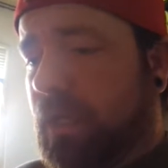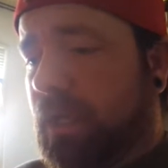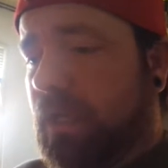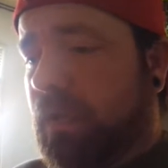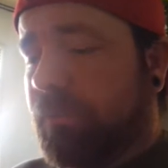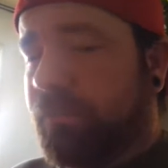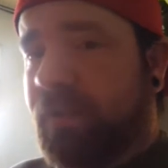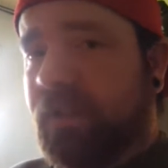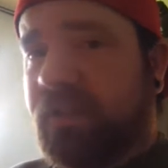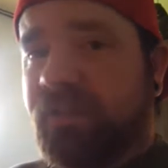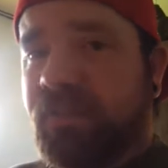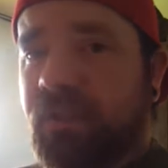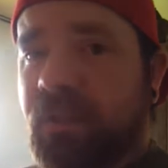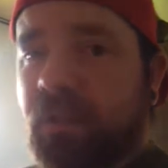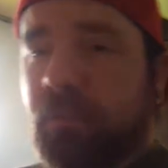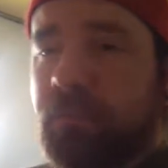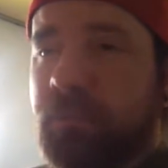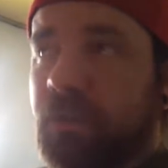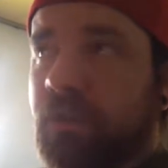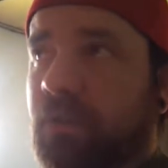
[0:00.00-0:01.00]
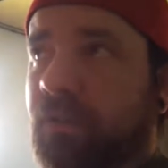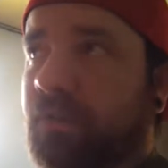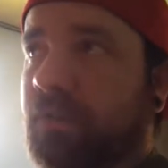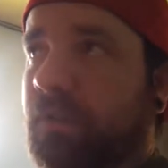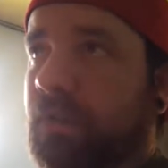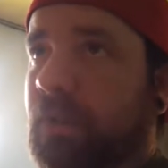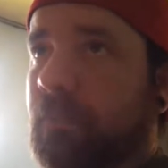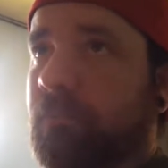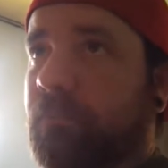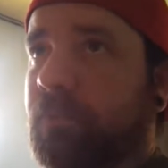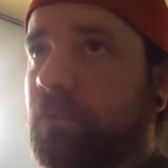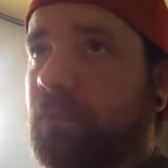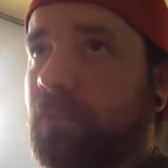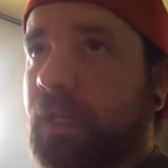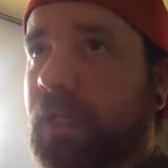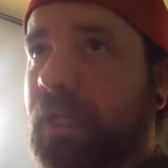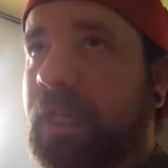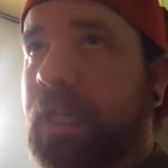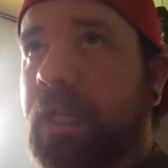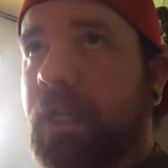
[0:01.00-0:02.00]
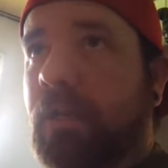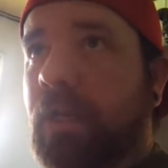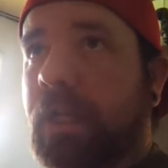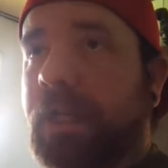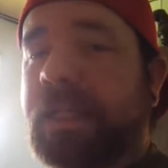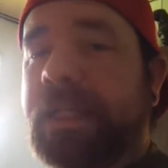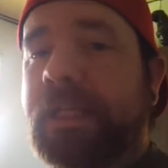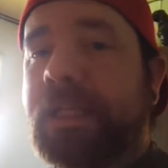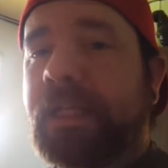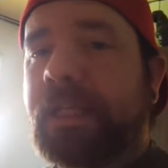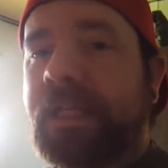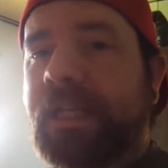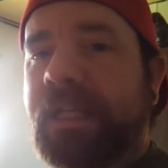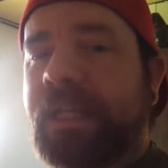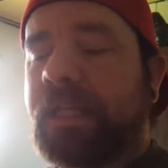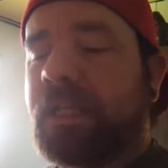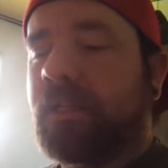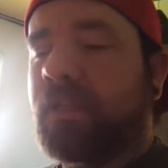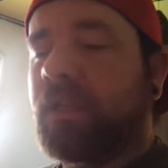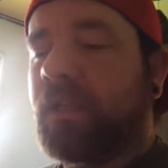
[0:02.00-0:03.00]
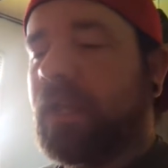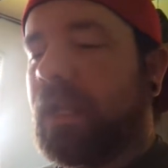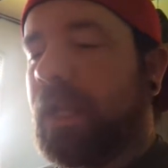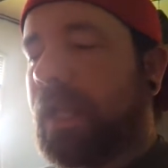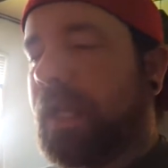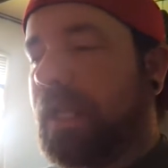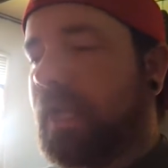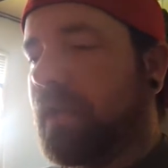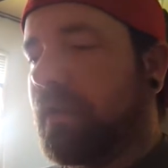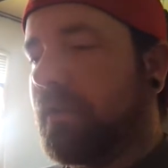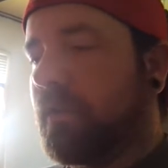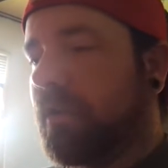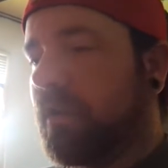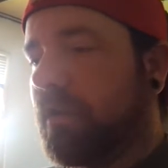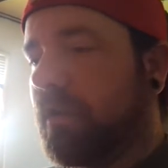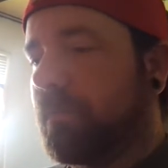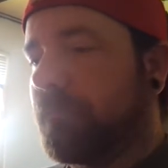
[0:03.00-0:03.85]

that's it, because that blue I cannot get again. And